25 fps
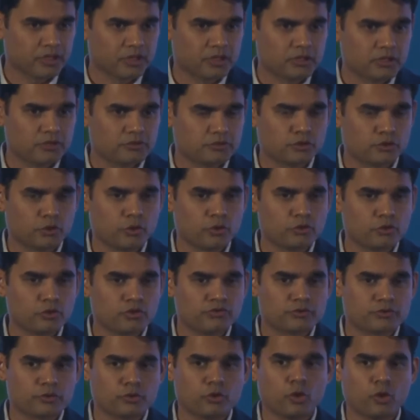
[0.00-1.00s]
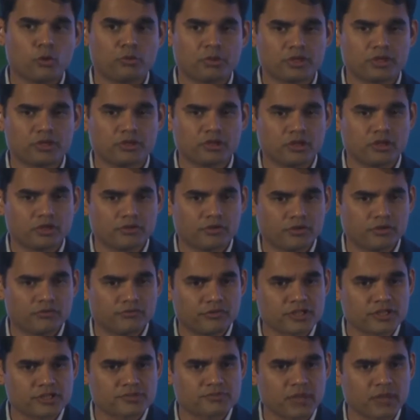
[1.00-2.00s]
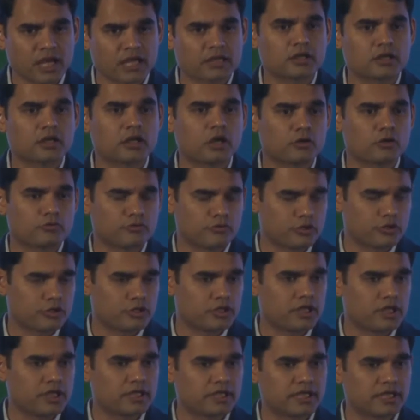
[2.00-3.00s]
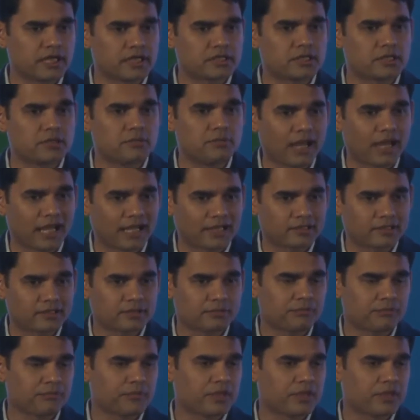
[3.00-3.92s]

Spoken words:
So you have to open the first bank account for her and get her banked.